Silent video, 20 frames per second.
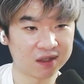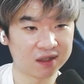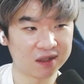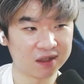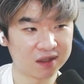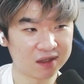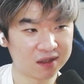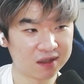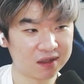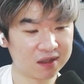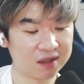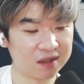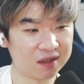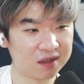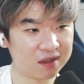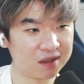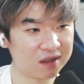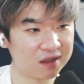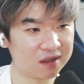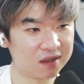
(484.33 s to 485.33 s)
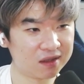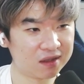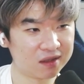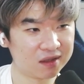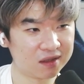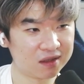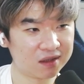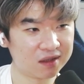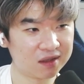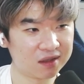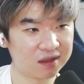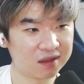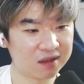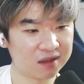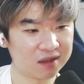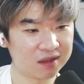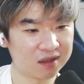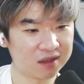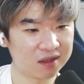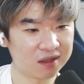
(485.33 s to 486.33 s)

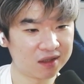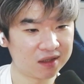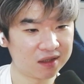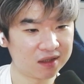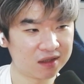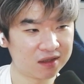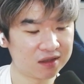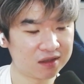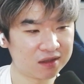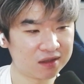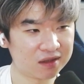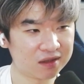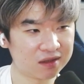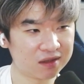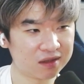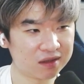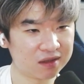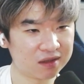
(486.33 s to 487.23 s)
(silence)